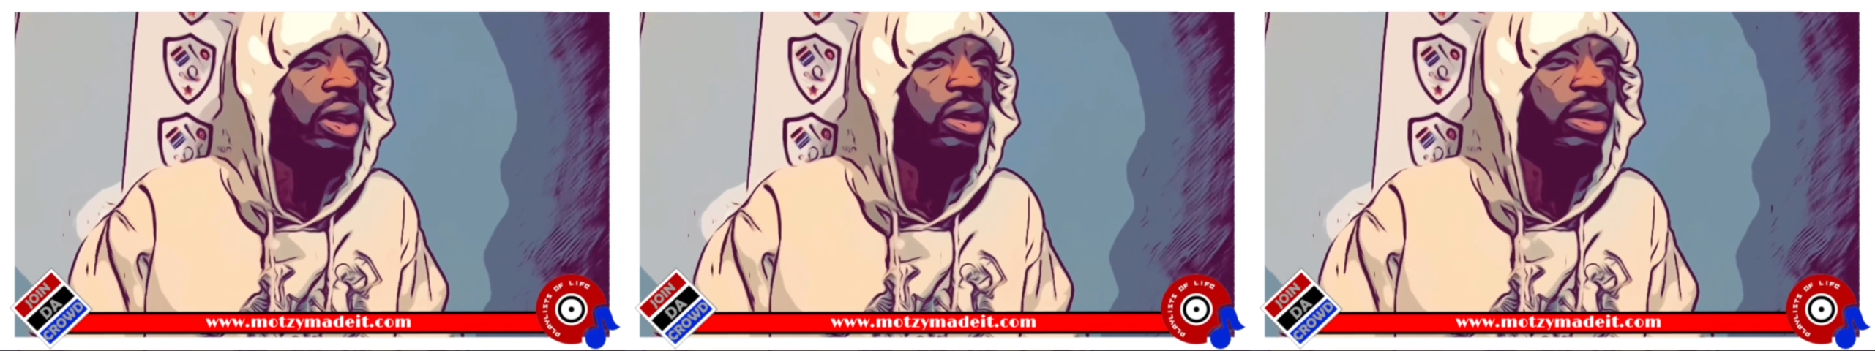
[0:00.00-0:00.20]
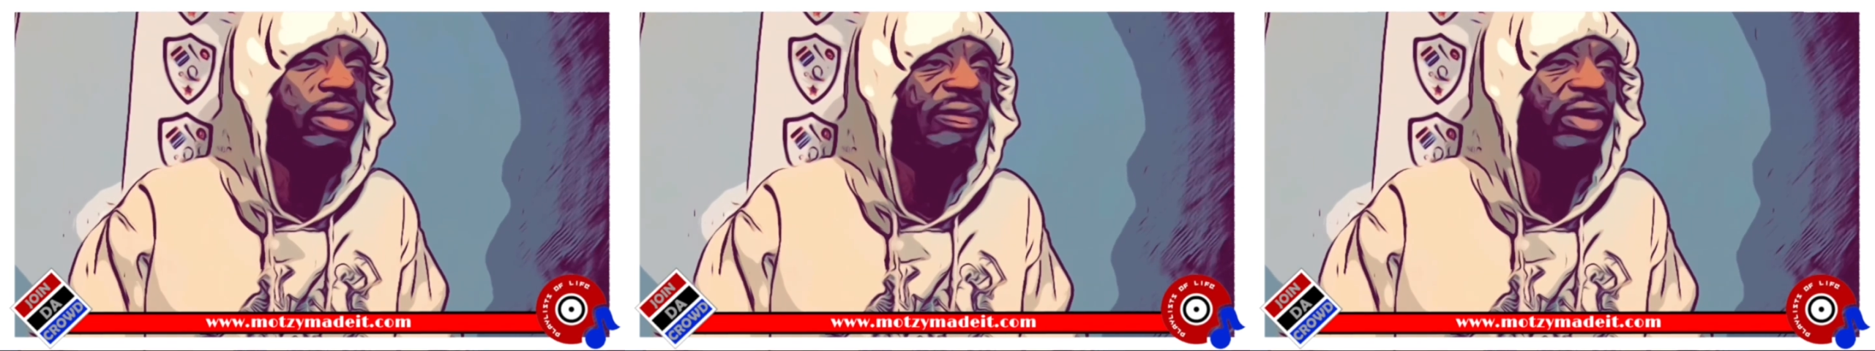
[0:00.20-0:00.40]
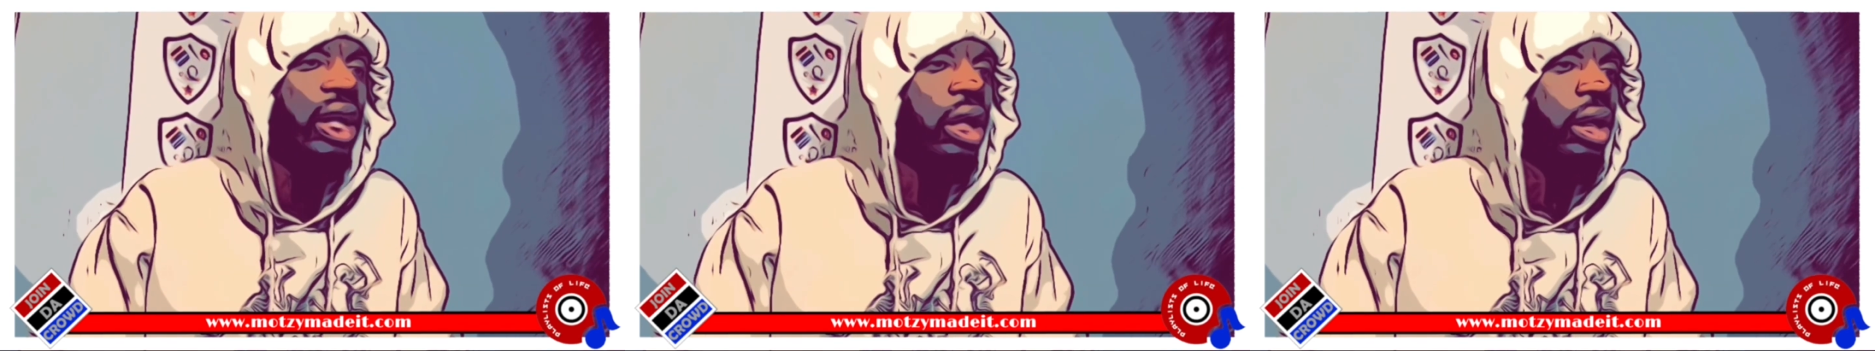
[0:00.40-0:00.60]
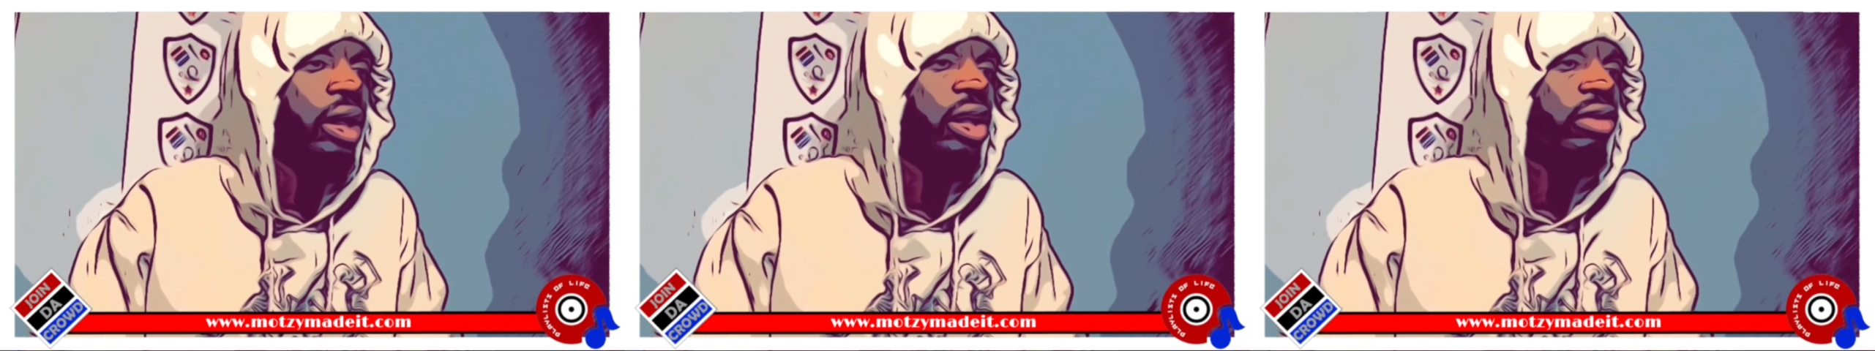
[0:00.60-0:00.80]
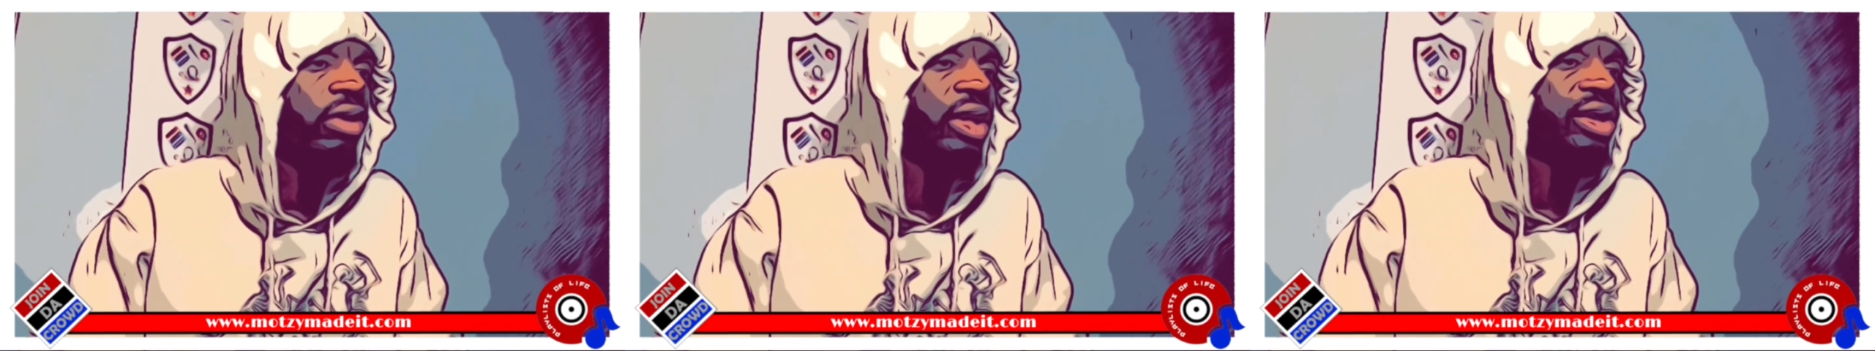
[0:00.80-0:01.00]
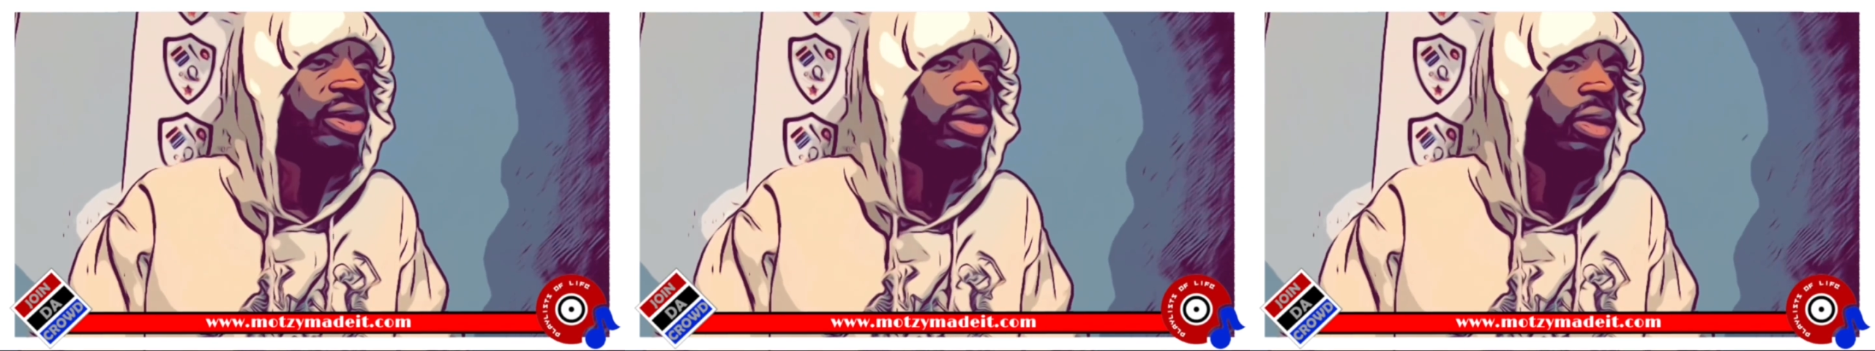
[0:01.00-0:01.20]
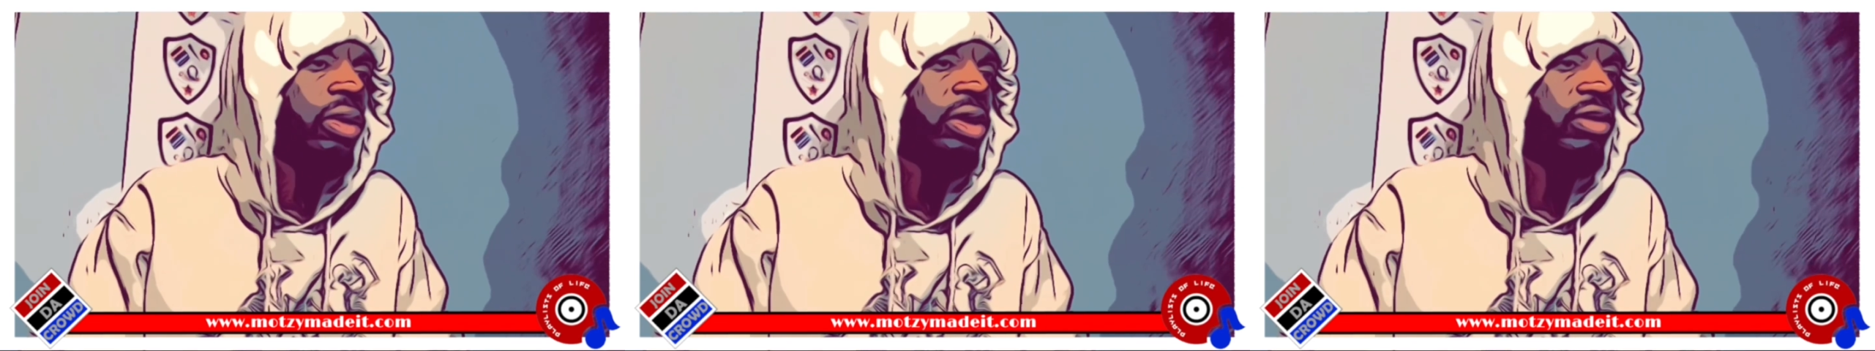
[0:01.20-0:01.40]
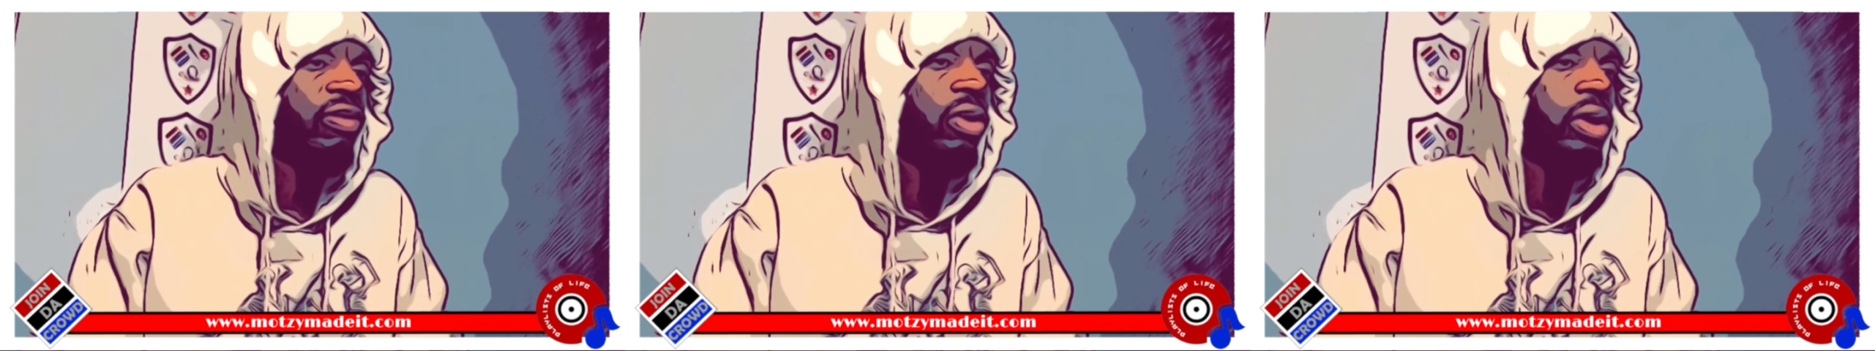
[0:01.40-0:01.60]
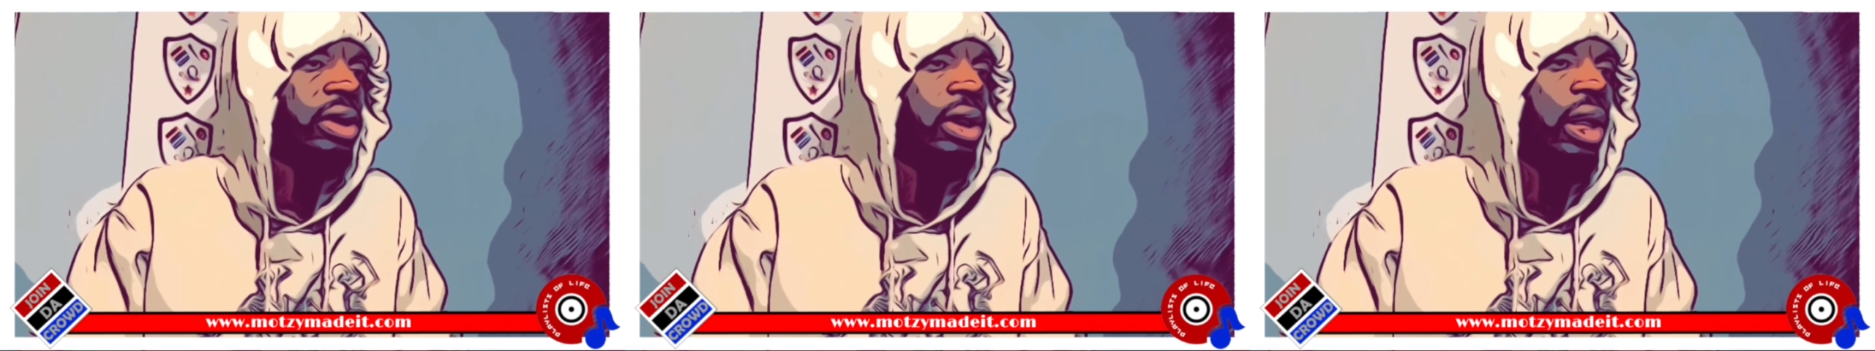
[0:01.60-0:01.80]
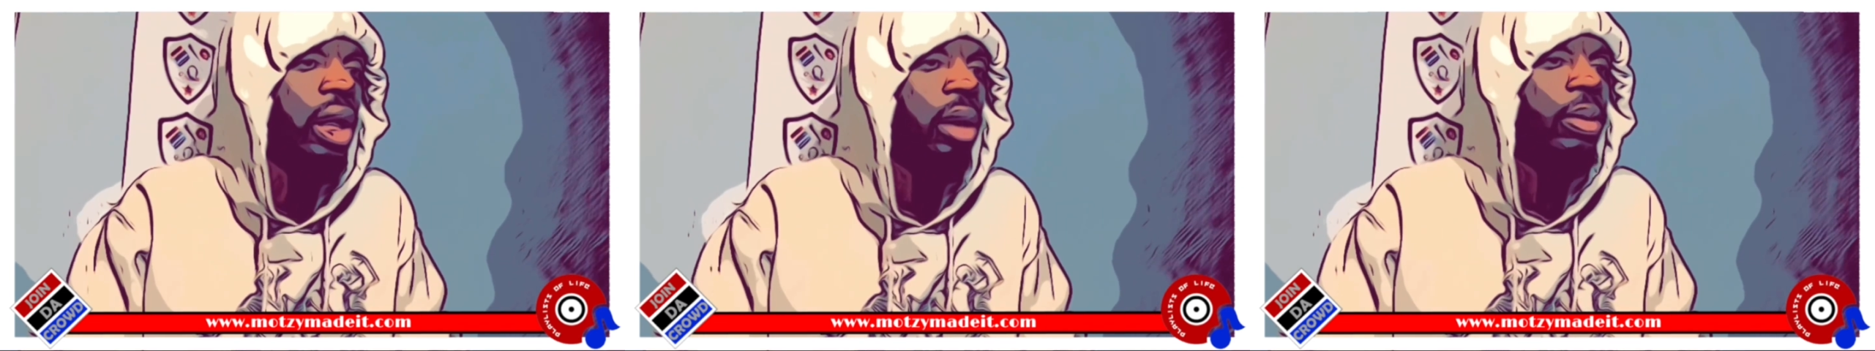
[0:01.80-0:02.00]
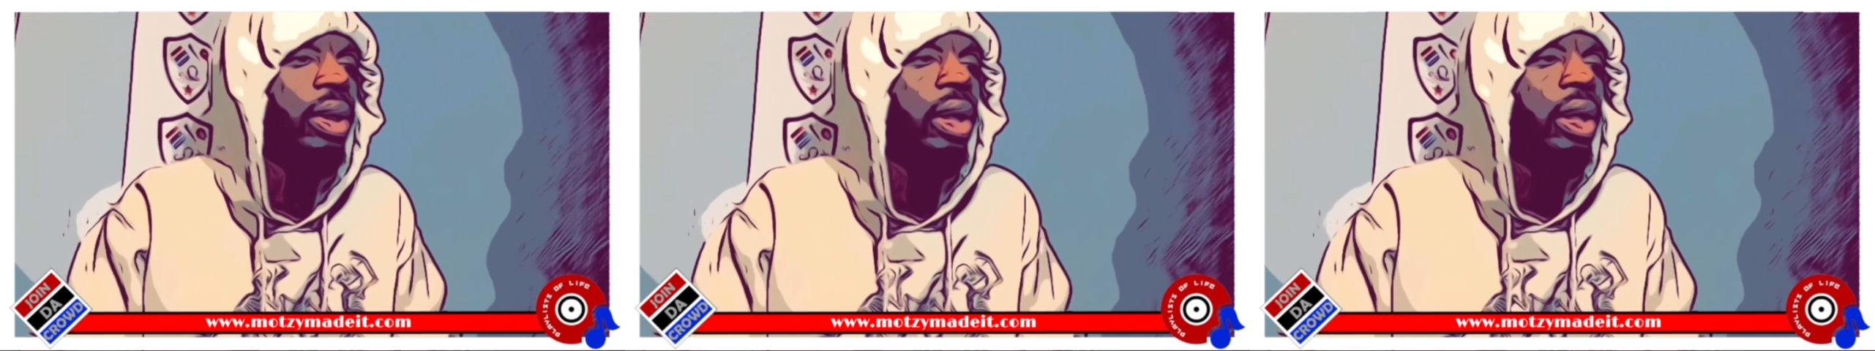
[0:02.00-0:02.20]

list of the 500 greatest songs of all time.